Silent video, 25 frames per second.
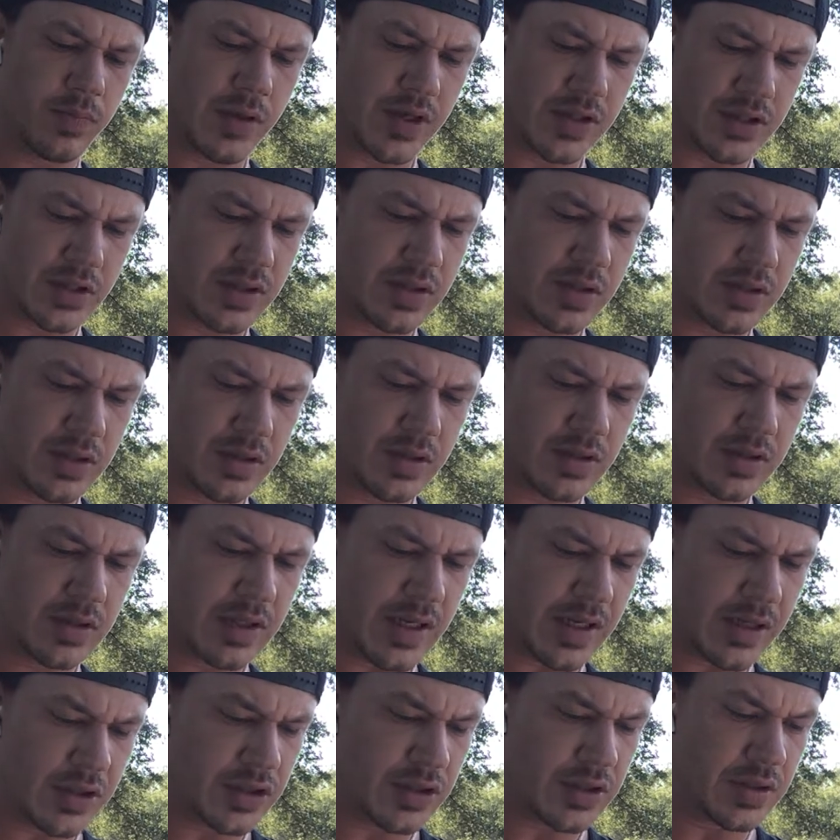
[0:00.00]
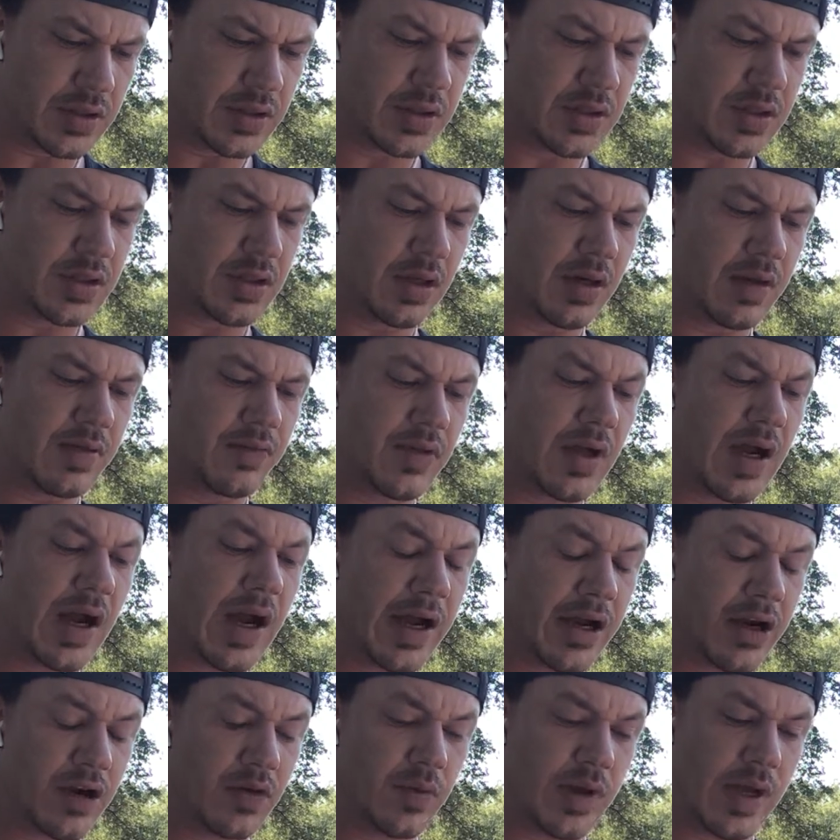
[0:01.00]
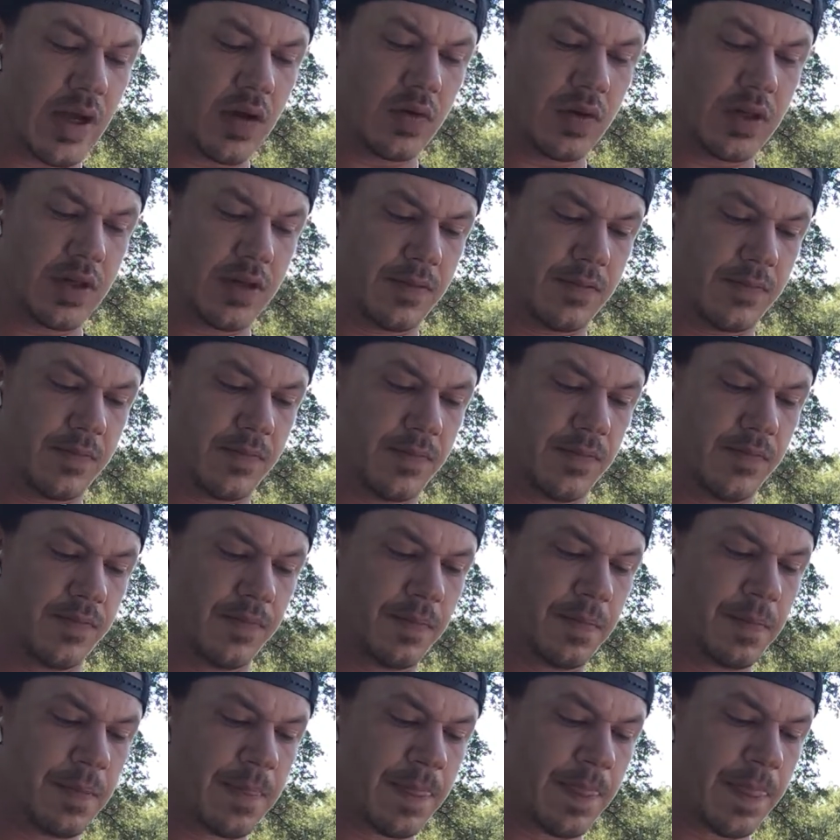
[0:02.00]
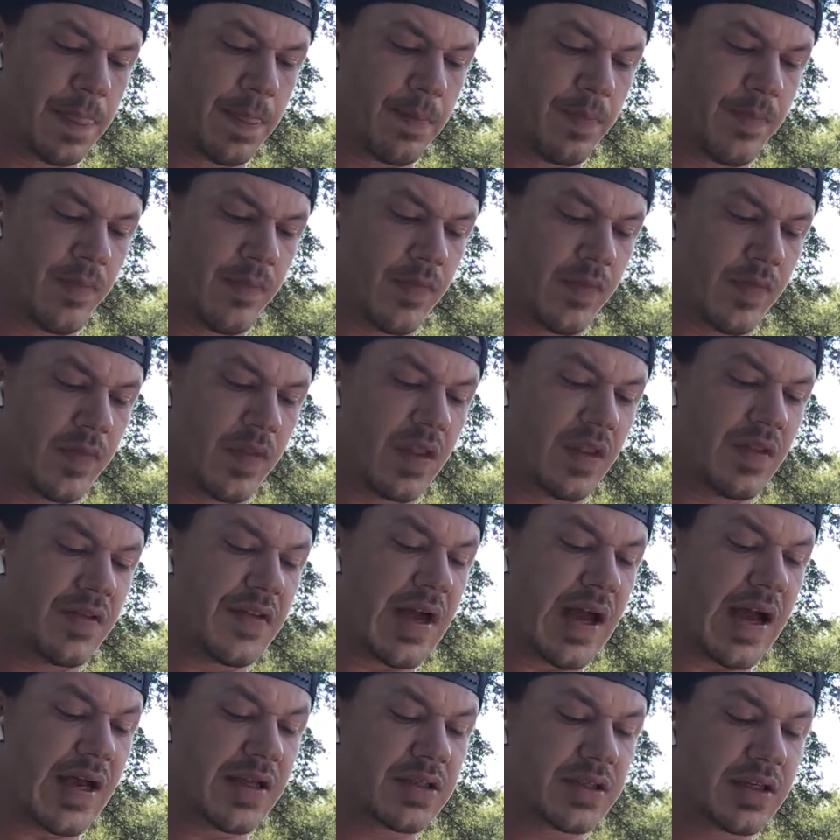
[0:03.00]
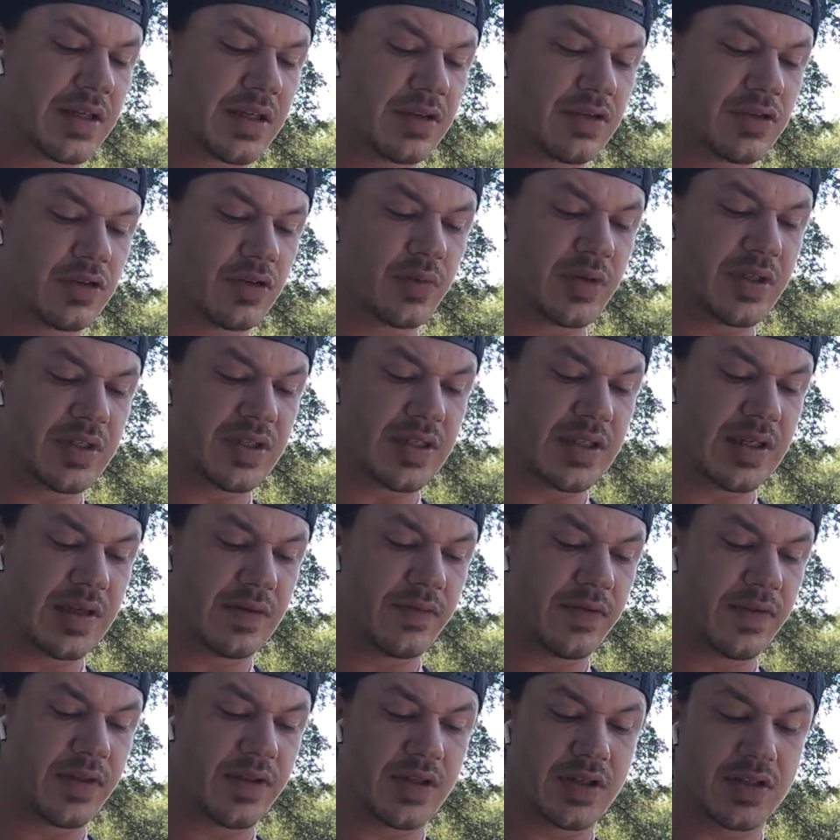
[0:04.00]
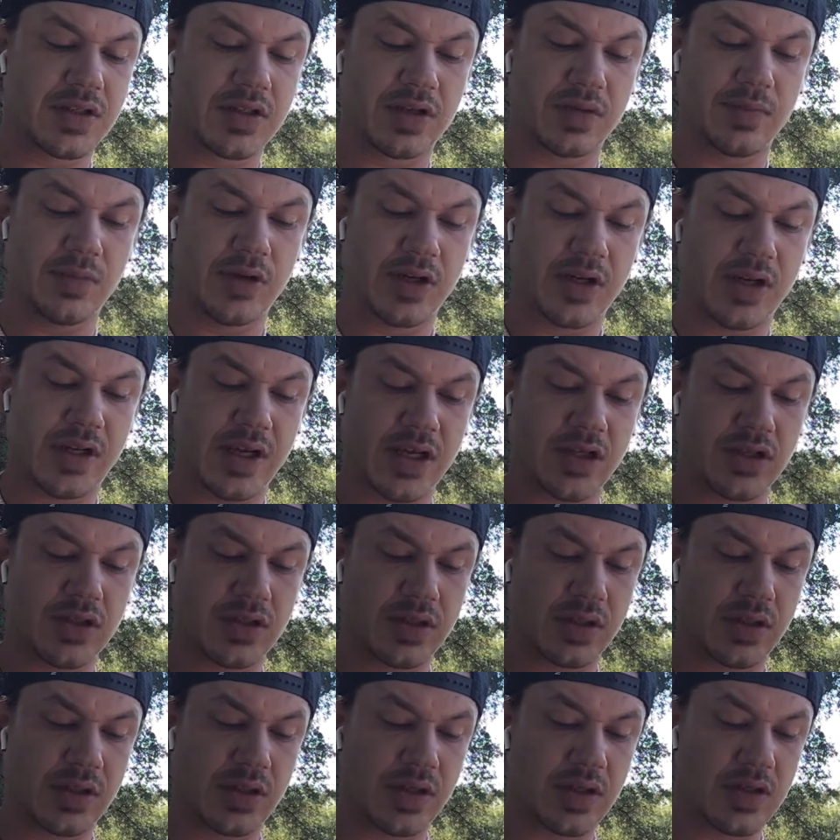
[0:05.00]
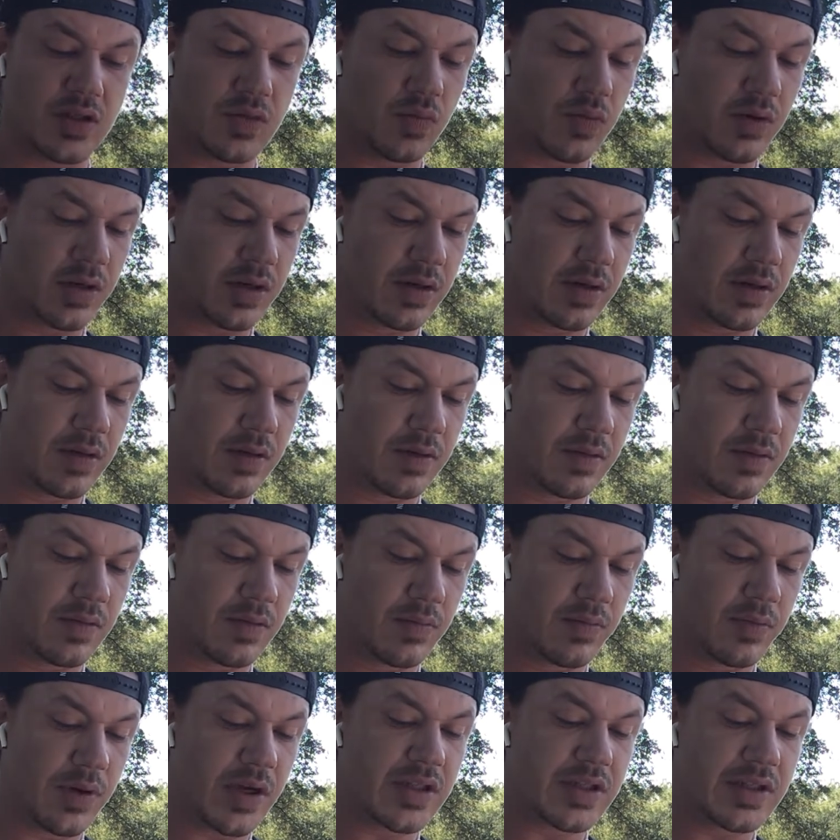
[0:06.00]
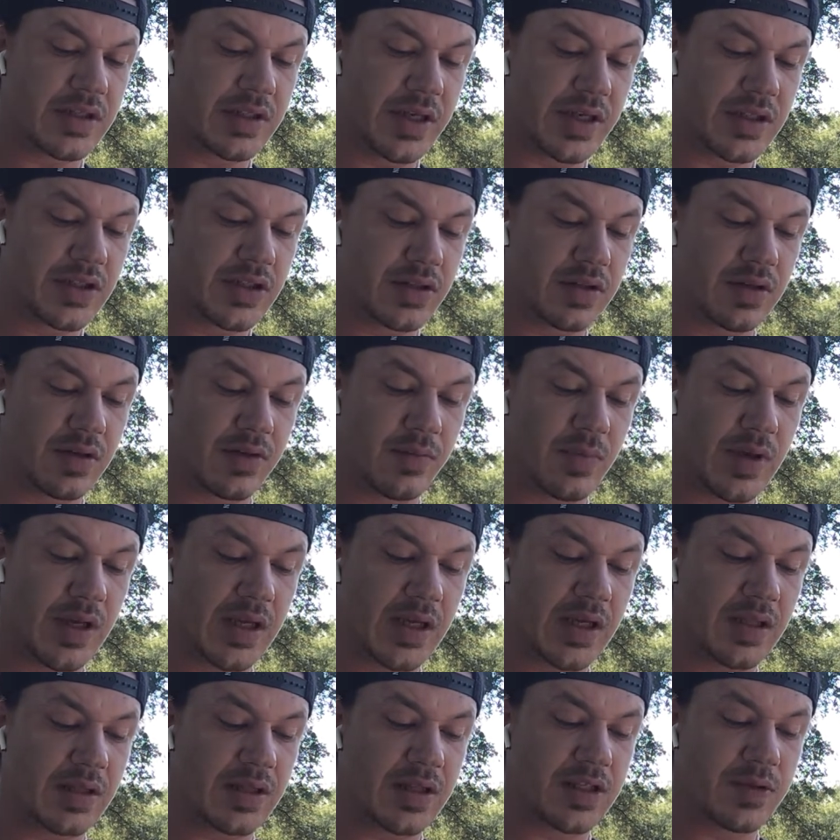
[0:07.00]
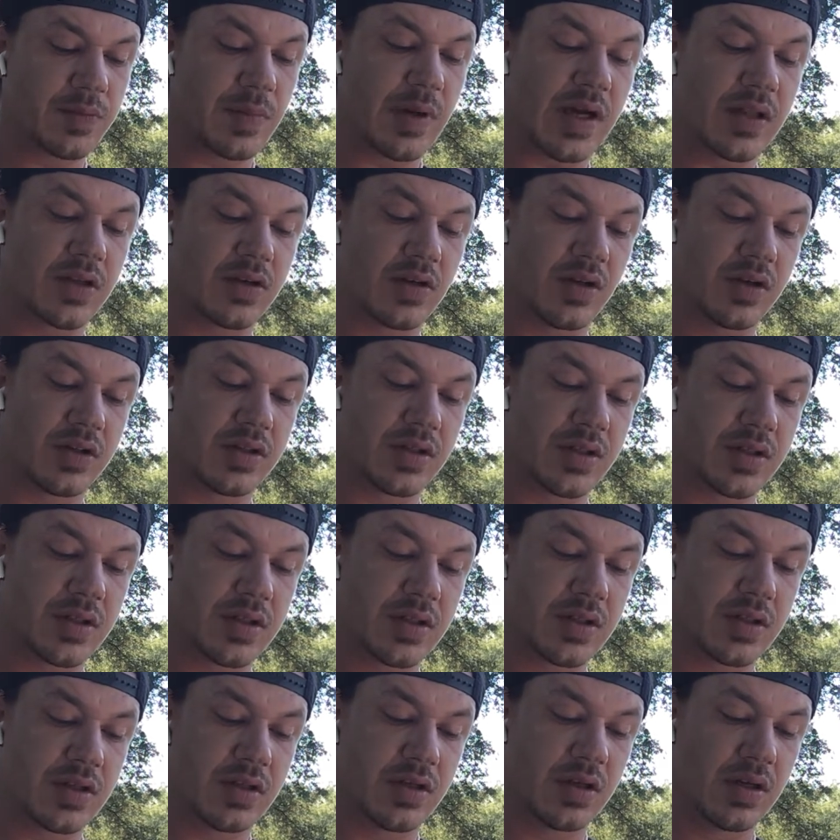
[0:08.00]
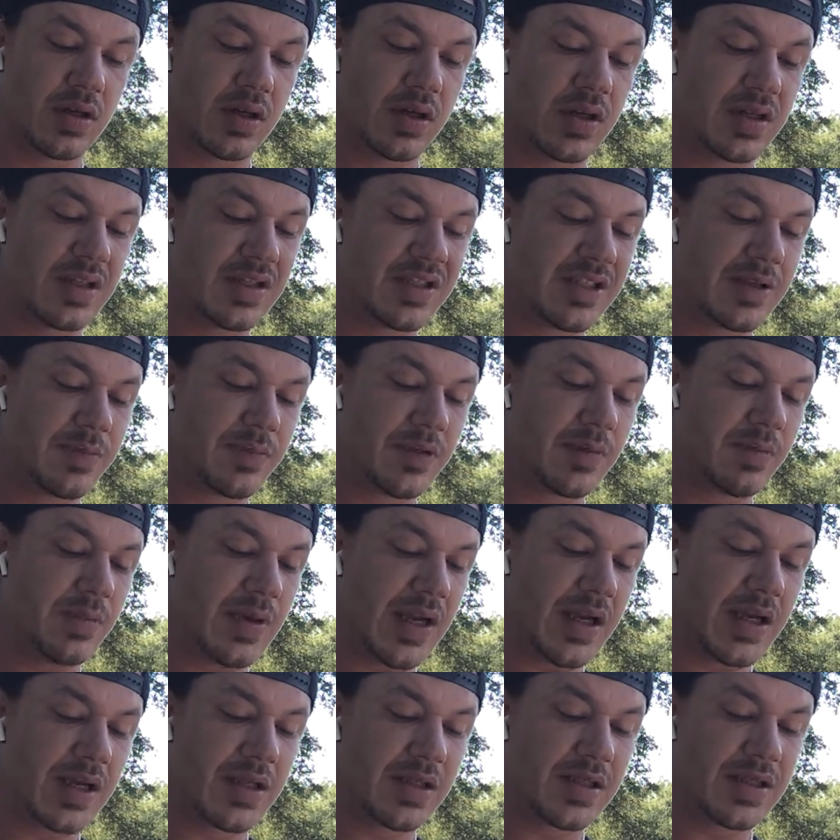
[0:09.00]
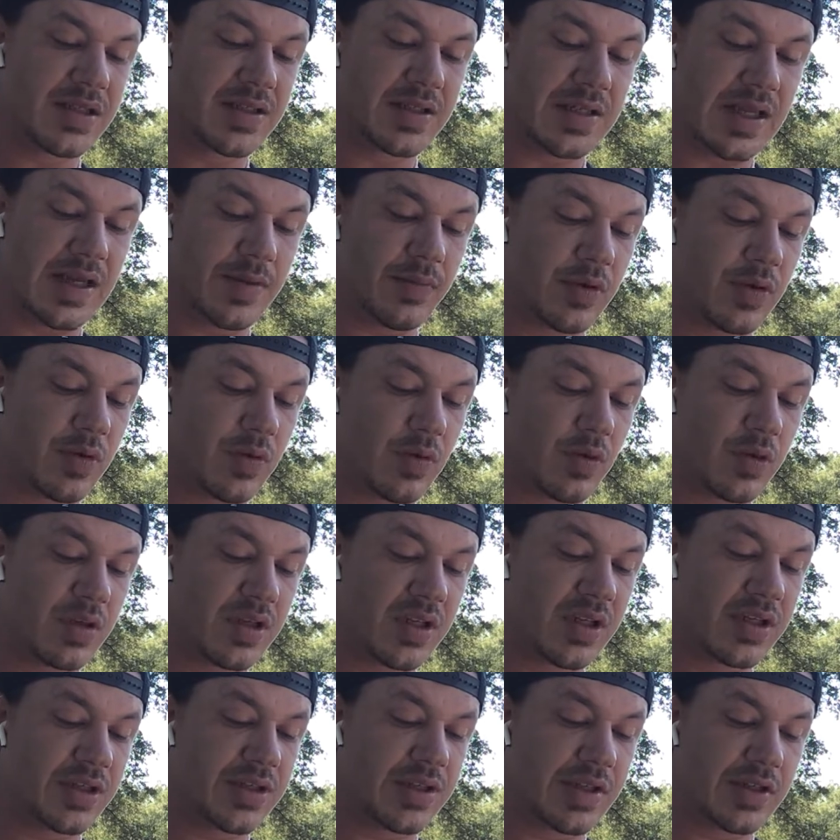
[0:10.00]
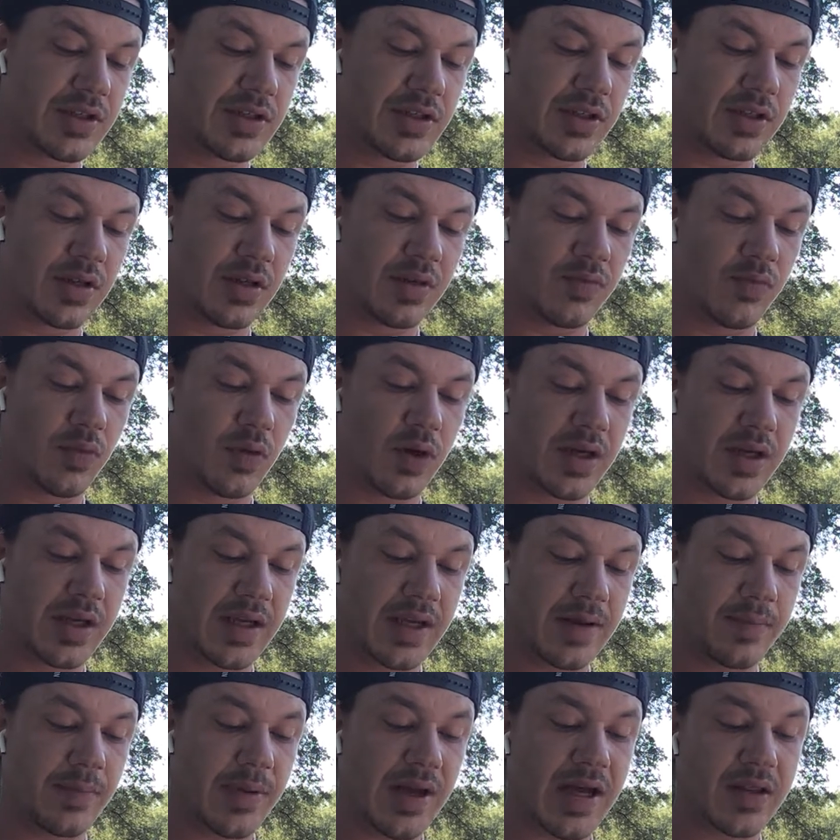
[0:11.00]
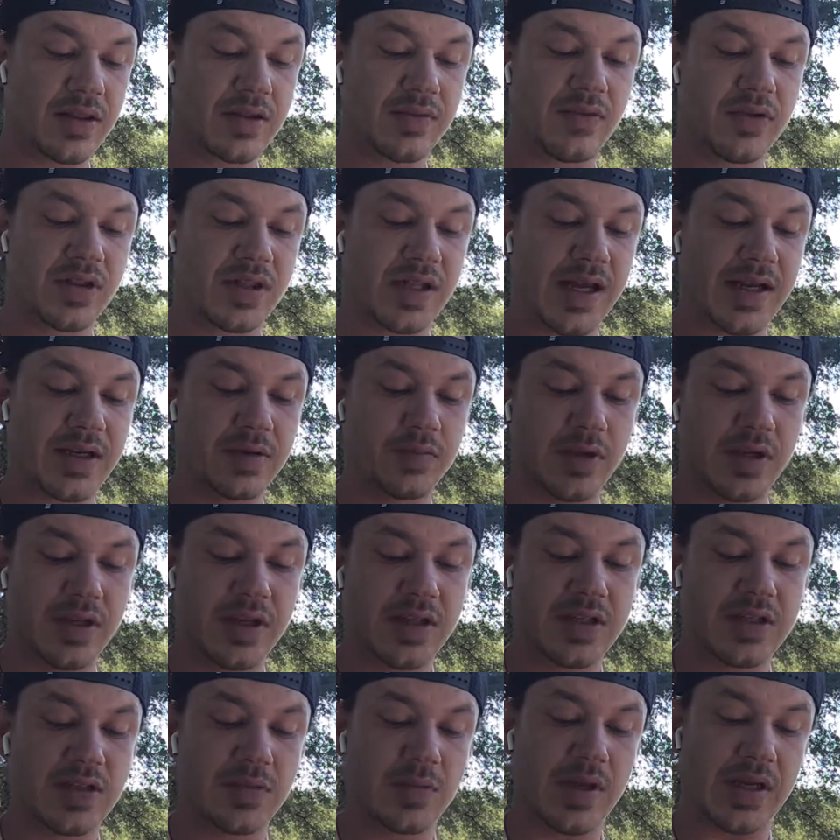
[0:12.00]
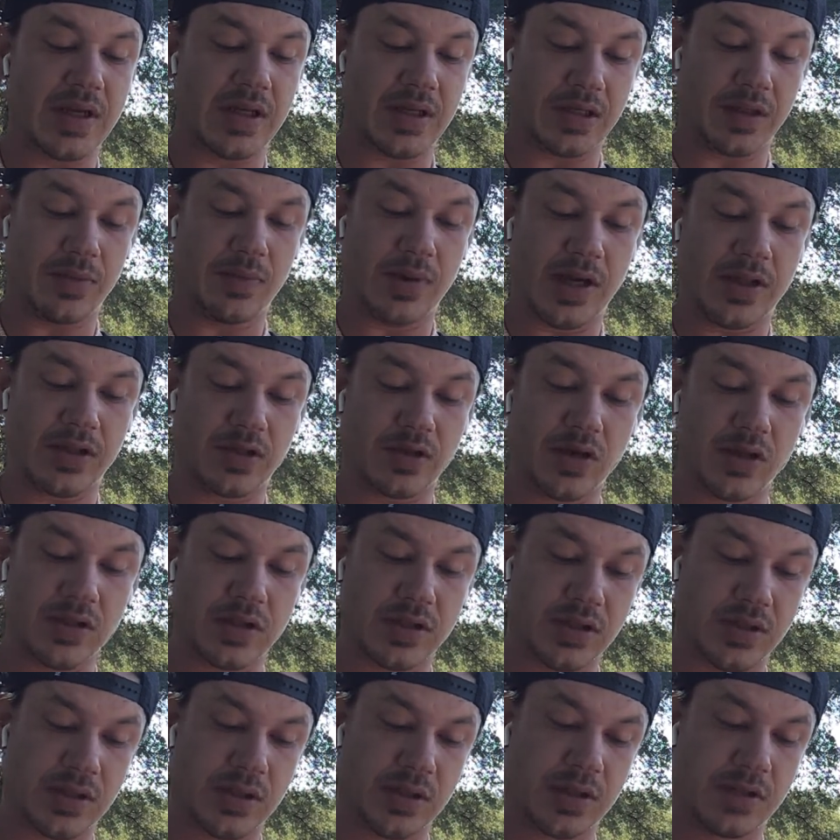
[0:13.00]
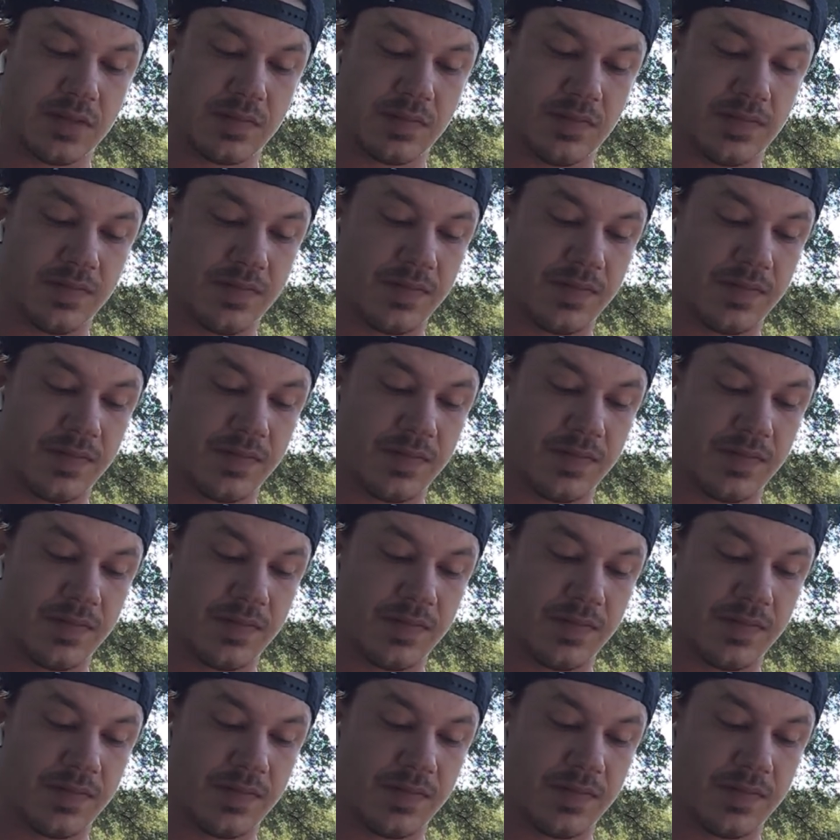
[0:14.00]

presentations of the higher reality. The asking to receive this communication is one presentation of making this path conscious. Simply making the statement or the intention of walking a path of enlightenment is making the path conscious.